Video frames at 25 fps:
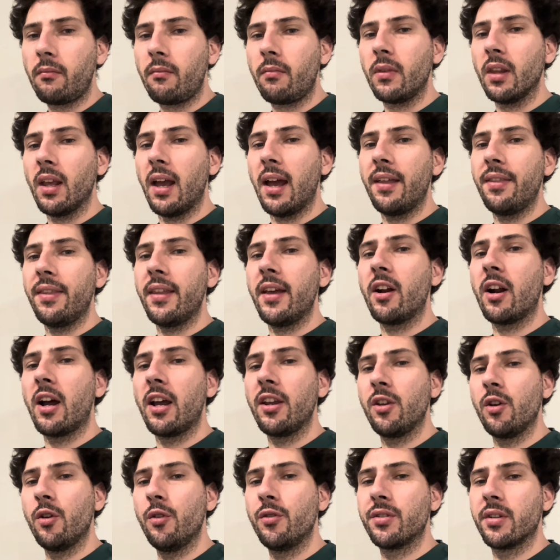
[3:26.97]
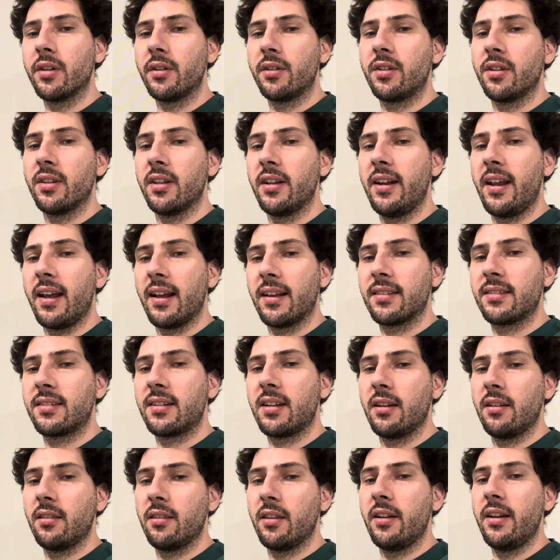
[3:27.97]
and then I use it to the
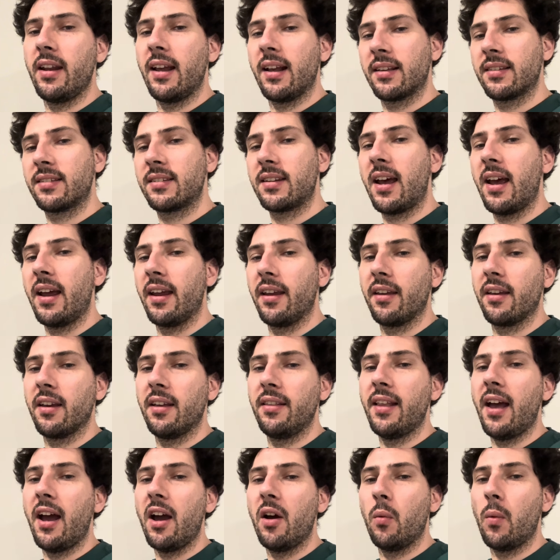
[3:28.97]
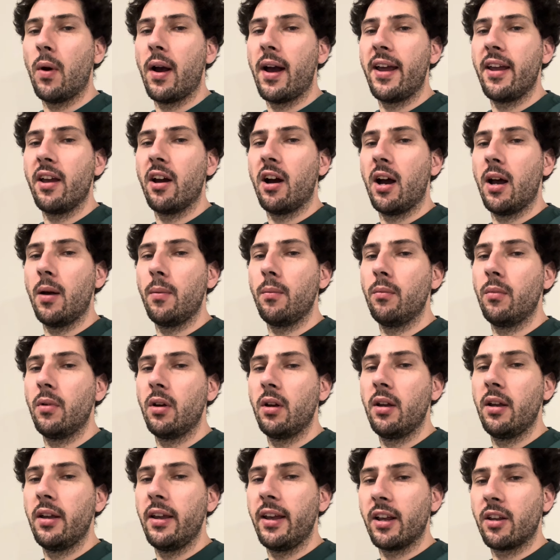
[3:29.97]
next tank. And that way I'm
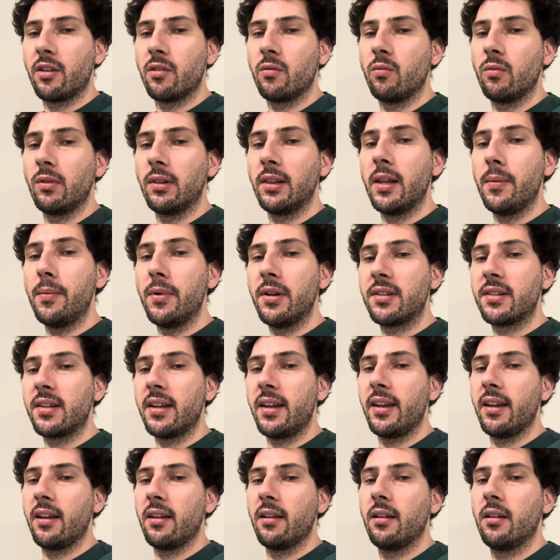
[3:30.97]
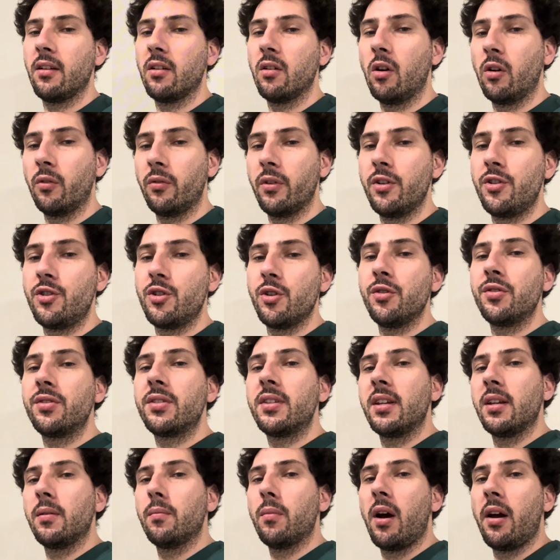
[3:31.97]
limiting or
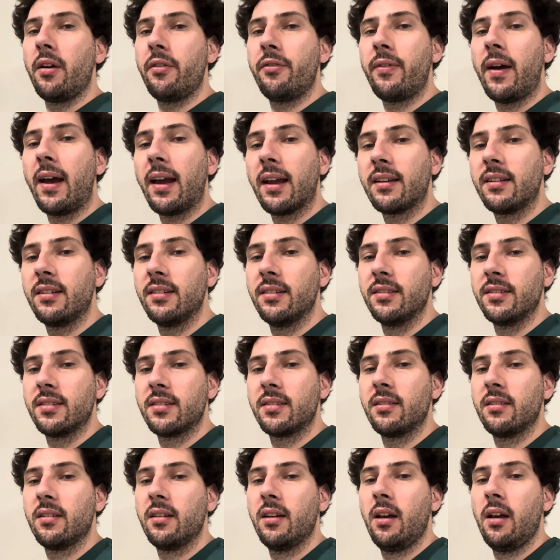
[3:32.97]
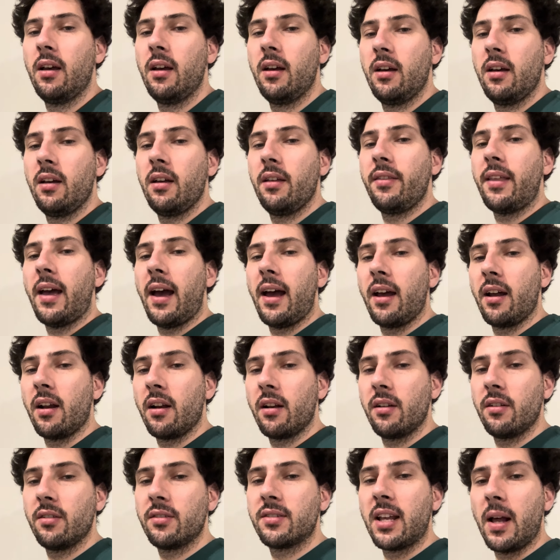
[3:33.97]
reducing my factors that
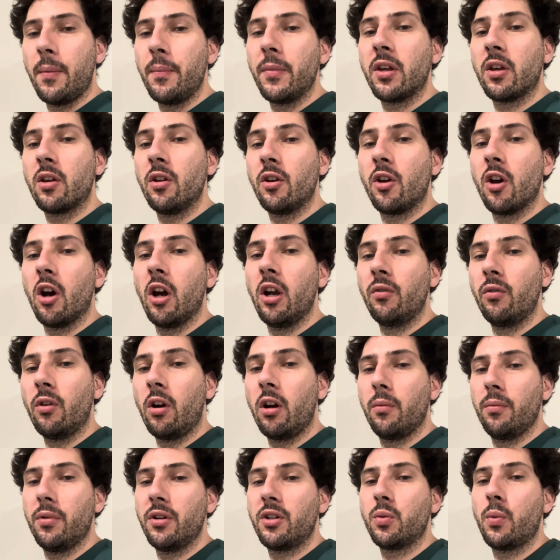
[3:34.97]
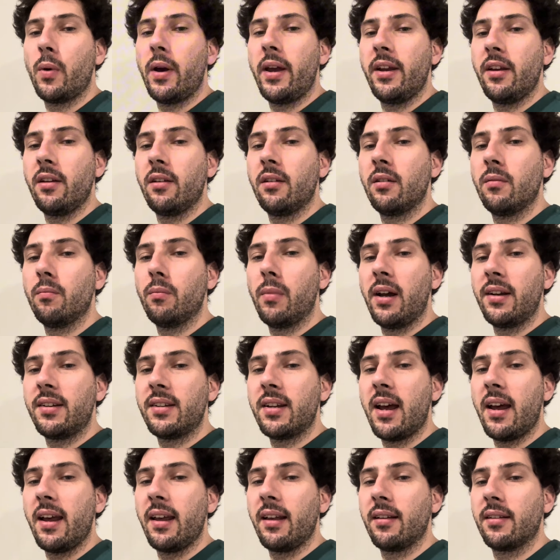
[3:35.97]
something could go wrong between my
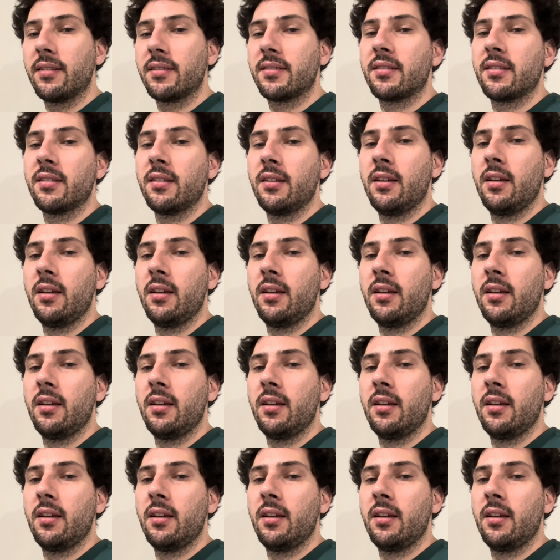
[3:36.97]
tanks.